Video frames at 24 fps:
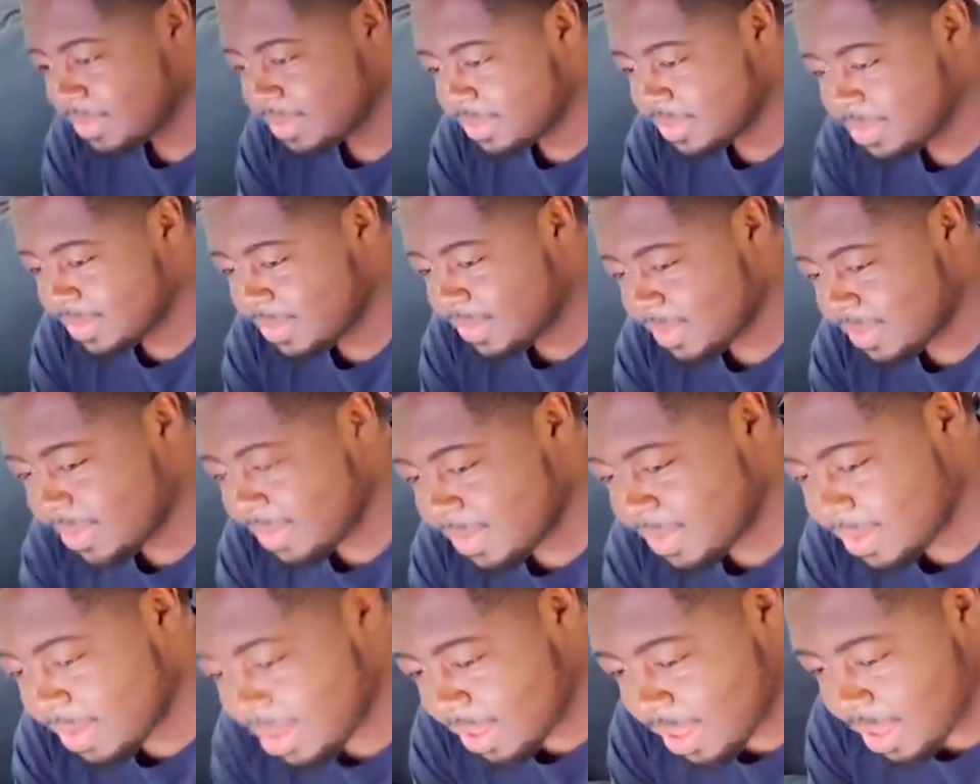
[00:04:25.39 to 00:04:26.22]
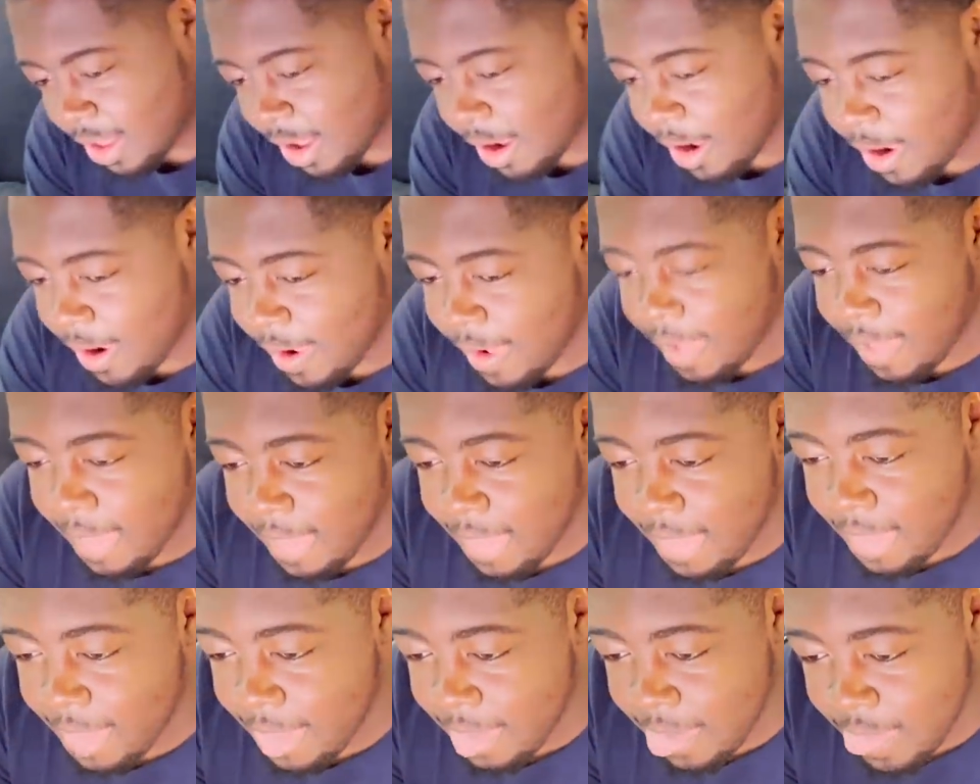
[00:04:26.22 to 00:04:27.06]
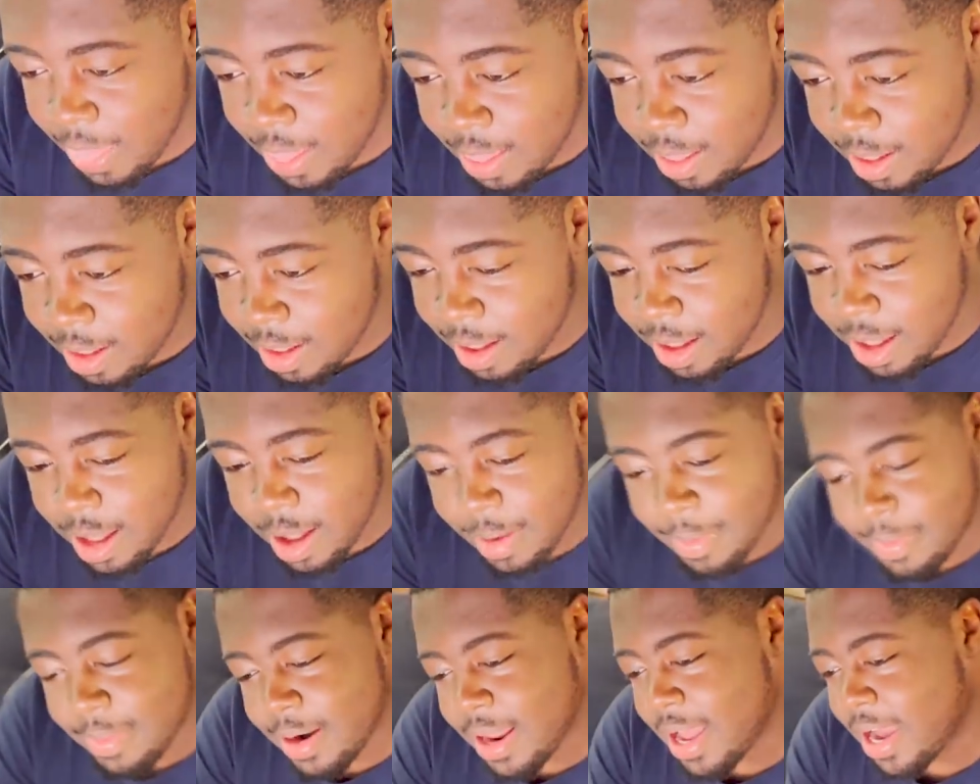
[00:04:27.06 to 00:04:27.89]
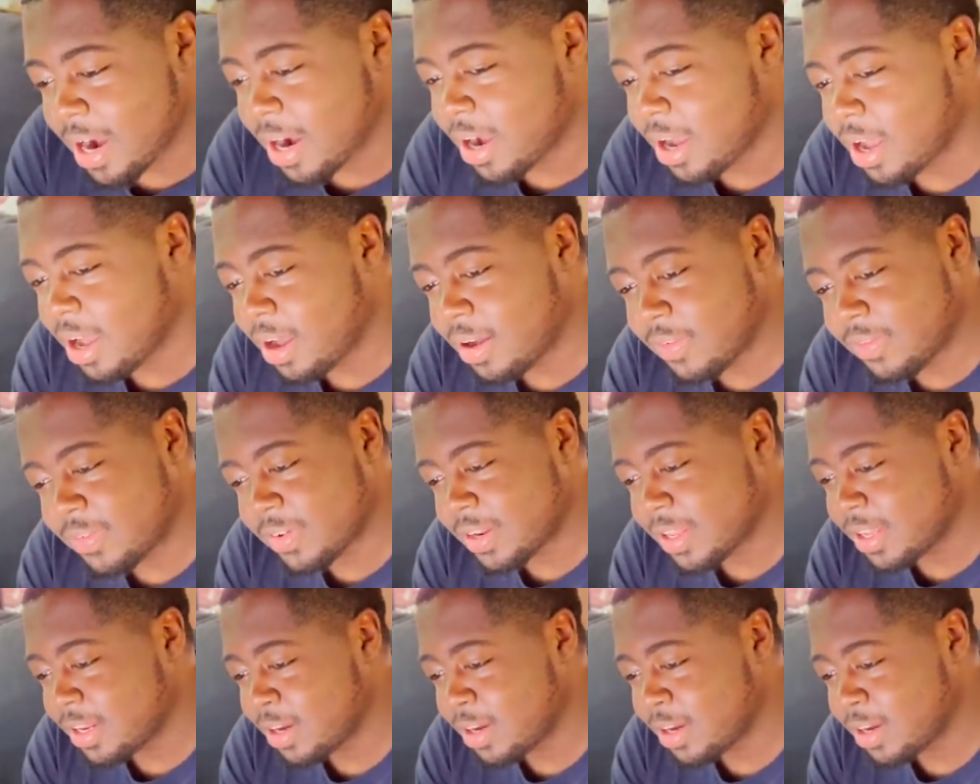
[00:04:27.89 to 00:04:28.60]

How, what's your thoughts? What's your, how you feeling right now?